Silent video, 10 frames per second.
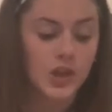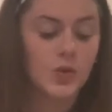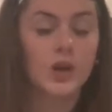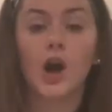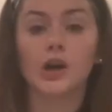You
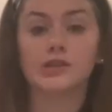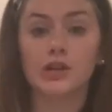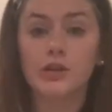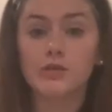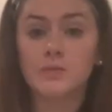can also
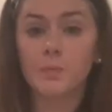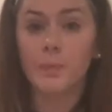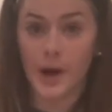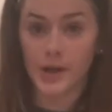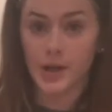use
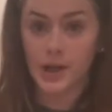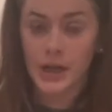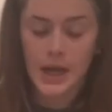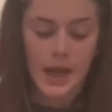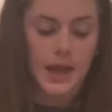butter,
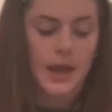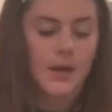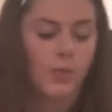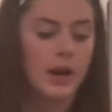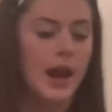
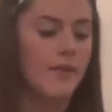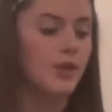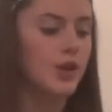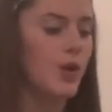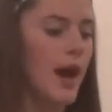
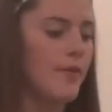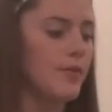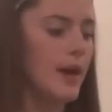whatever you have